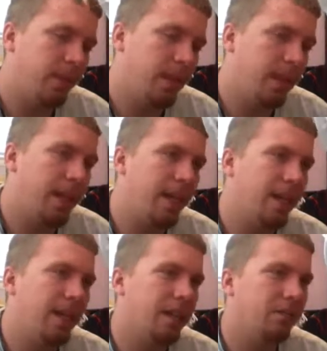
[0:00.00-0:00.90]
I
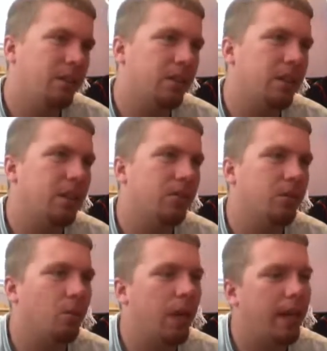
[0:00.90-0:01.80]
had, what was it? It was
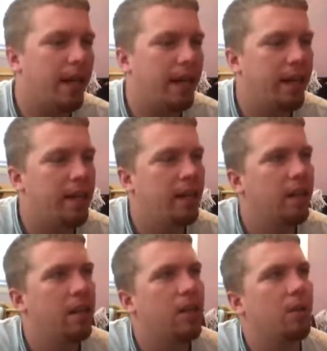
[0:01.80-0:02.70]
a white head
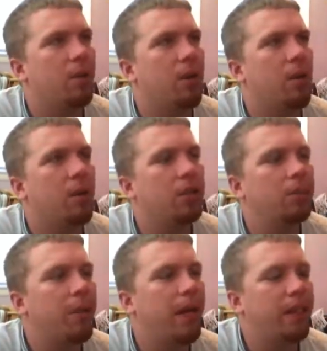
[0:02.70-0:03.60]
with
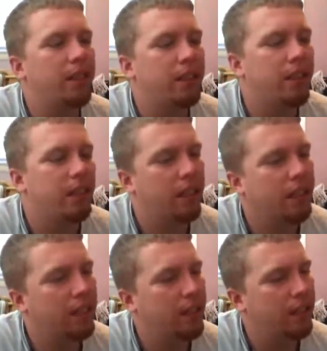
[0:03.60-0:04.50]
orange mesh
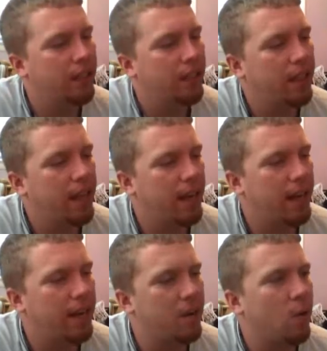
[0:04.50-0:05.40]

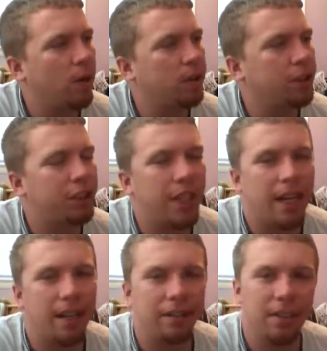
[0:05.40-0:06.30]
and an orange
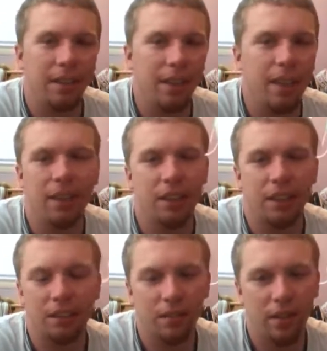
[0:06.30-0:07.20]
shaft, and
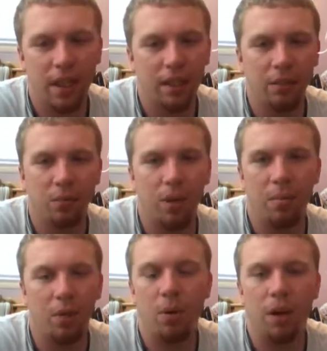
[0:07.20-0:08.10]
I could
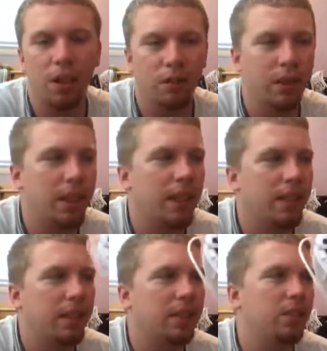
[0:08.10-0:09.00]
rip corners with that
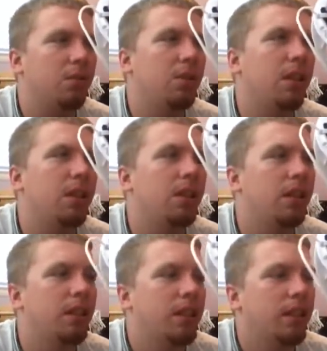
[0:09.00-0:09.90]
thing so well.
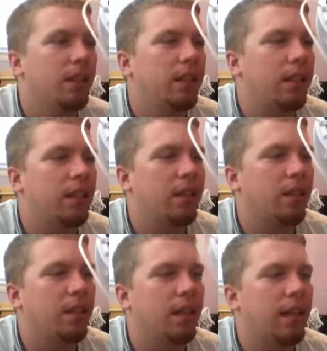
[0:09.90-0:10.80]

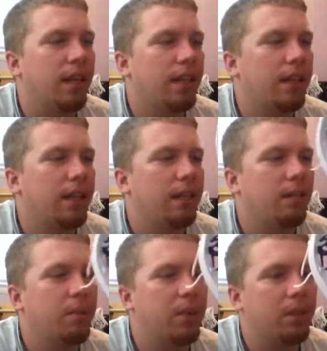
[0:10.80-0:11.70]
I
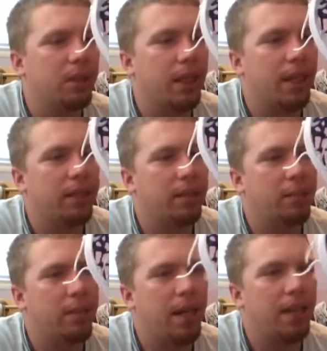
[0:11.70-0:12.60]
pretty much got the
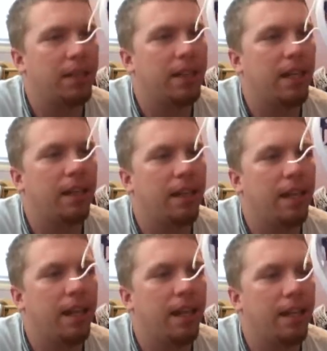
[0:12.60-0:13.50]
pocket down that
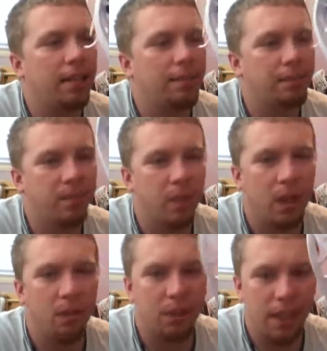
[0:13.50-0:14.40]
I had when
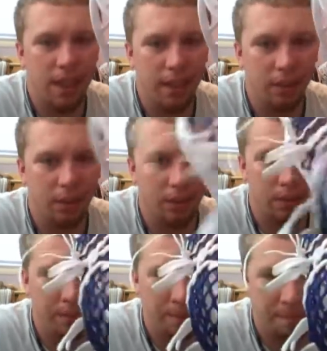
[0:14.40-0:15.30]
I was in high school